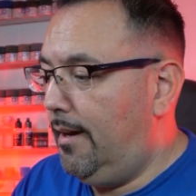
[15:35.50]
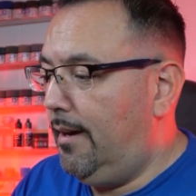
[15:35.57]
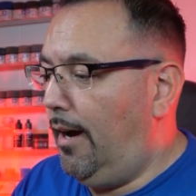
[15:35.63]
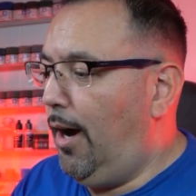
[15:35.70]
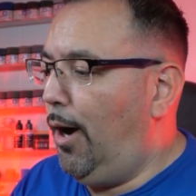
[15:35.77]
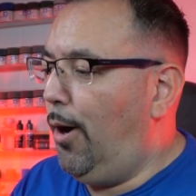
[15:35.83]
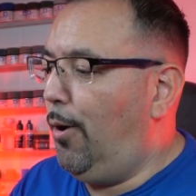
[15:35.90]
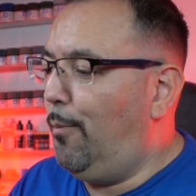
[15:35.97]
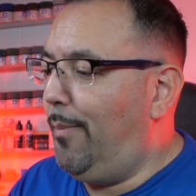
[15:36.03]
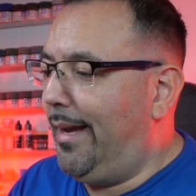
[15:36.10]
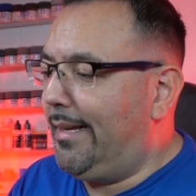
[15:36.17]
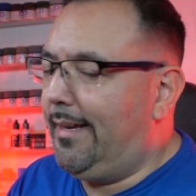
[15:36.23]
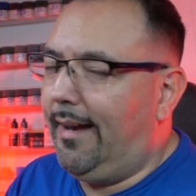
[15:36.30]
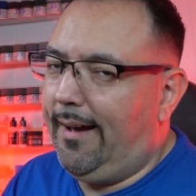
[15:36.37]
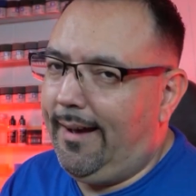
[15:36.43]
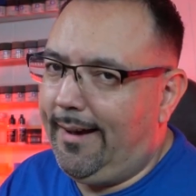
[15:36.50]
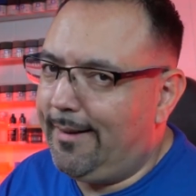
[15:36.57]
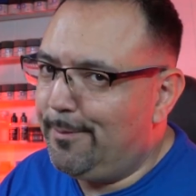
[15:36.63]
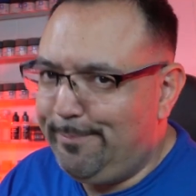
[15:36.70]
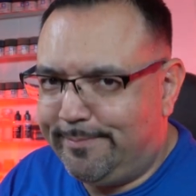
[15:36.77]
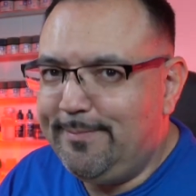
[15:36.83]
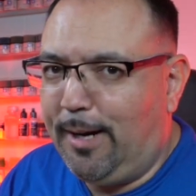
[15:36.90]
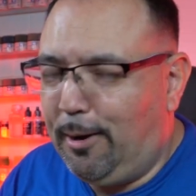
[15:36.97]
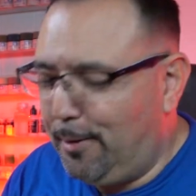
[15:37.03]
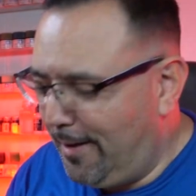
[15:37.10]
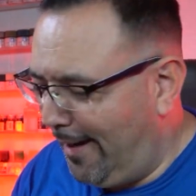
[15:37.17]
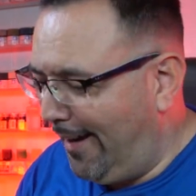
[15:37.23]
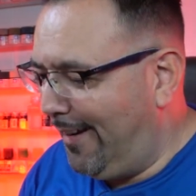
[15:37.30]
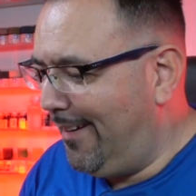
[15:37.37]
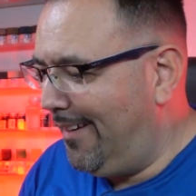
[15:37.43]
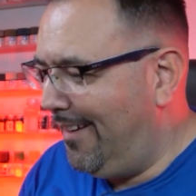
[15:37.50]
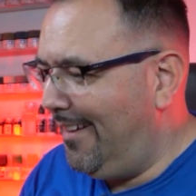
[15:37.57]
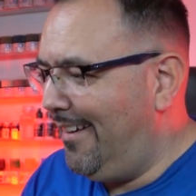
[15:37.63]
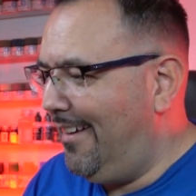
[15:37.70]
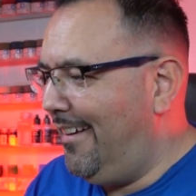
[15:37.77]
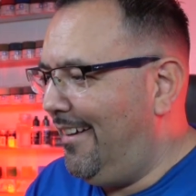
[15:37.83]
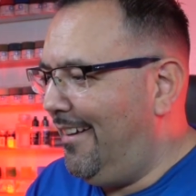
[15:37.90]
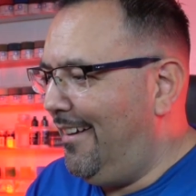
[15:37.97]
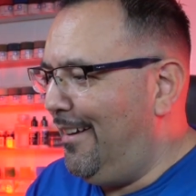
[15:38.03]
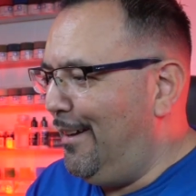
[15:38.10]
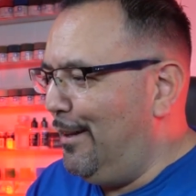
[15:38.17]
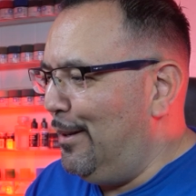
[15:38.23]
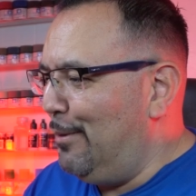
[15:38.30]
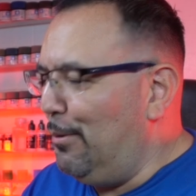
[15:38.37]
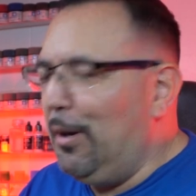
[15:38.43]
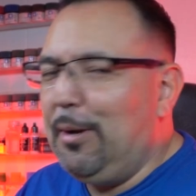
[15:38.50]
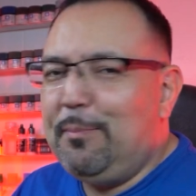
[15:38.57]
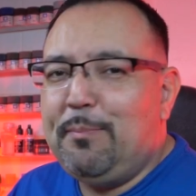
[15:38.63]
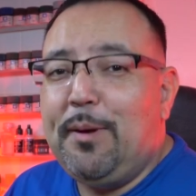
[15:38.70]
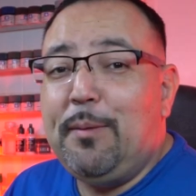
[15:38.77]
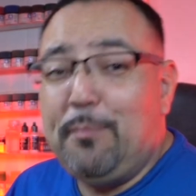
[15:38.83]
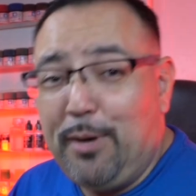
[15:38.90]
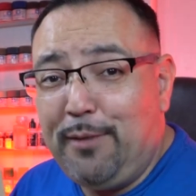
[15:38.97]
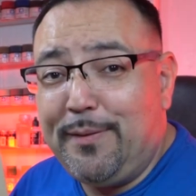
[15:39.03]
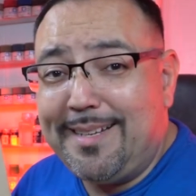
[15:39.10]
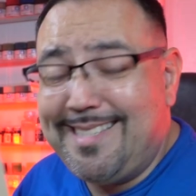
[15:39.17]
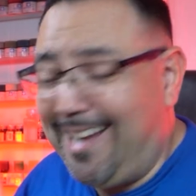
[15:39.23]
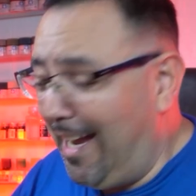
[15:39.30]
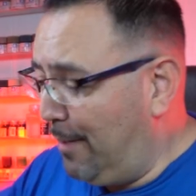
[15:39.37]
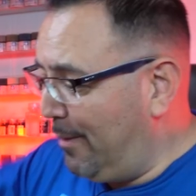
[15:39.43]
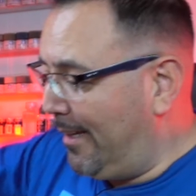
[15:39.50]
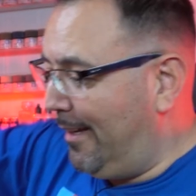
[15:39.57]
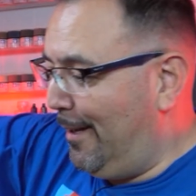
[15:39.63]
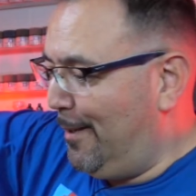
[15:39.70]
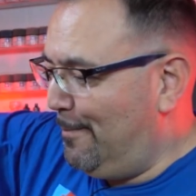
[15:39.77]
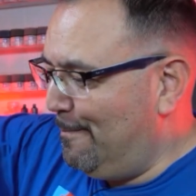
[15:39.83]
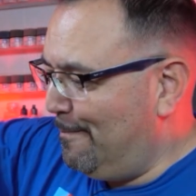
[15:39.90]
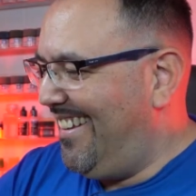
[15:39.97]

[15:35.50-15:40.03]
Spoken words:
Oh my God. Okay. Well, perfect timing, huh?